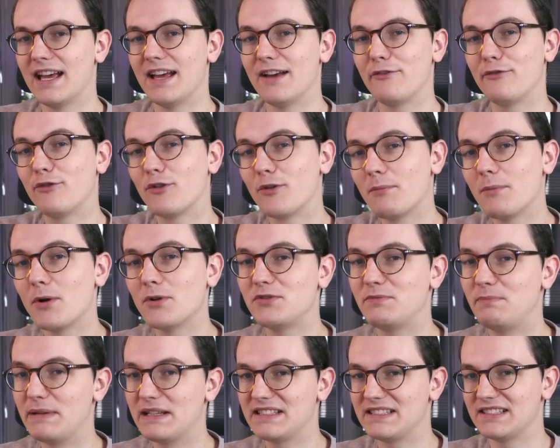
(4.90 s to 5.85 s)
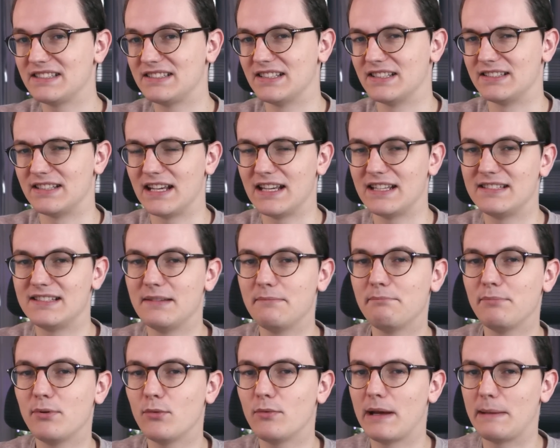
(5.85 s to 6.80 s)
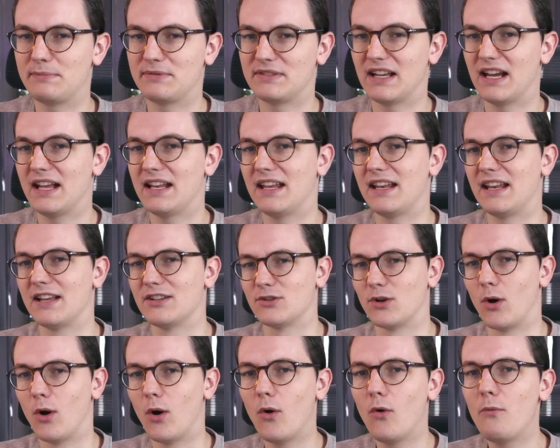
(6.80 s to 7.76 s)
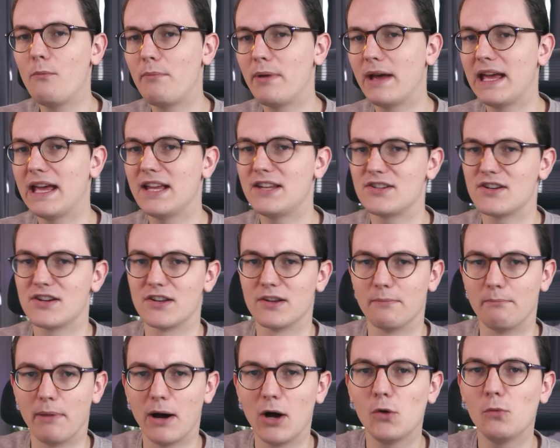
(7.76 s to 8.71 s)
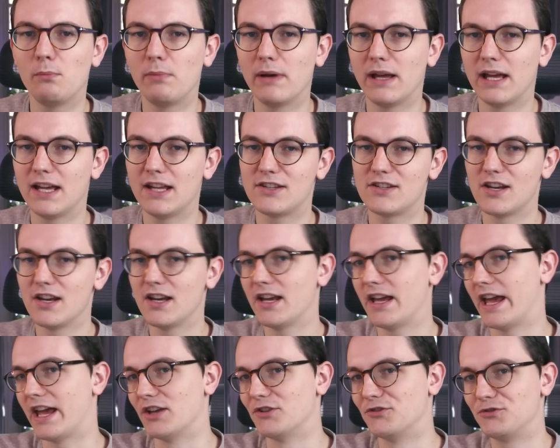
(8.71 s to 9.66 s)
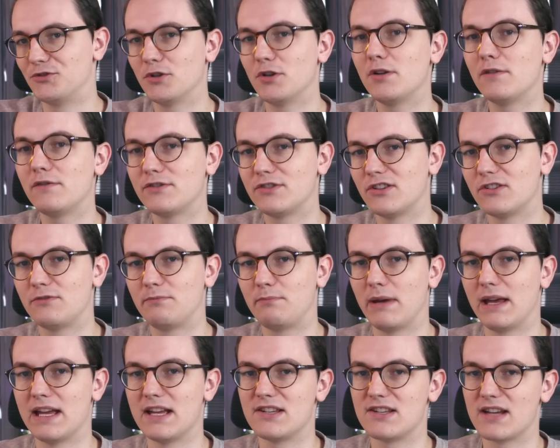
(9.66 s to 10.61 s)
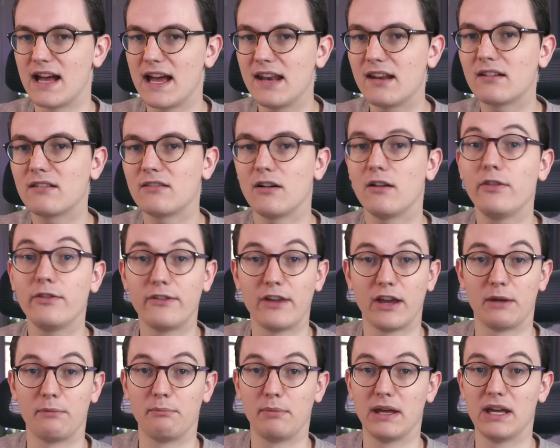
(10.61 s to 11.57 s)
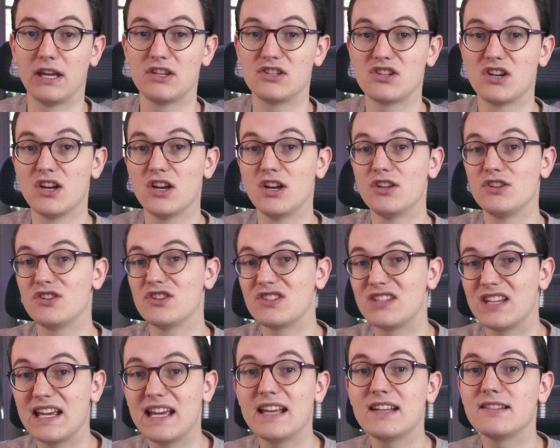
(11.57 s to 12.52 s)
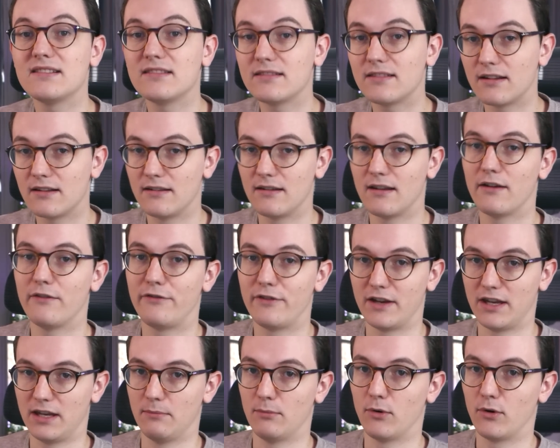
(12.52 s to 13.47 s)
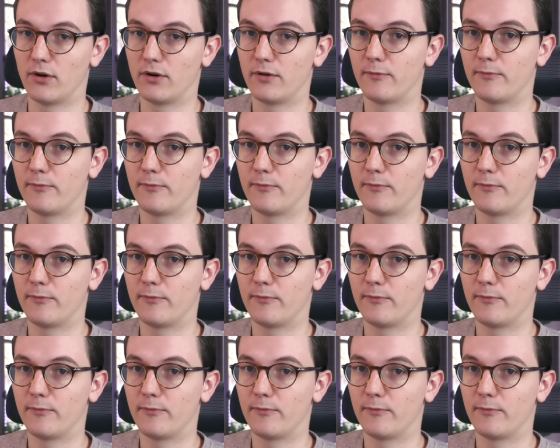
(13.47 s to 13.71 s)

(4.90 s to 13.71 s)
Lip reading: For most businesses, a simple website that has a homepage, an about page, a services page, and a contact page just isn't enough anymore.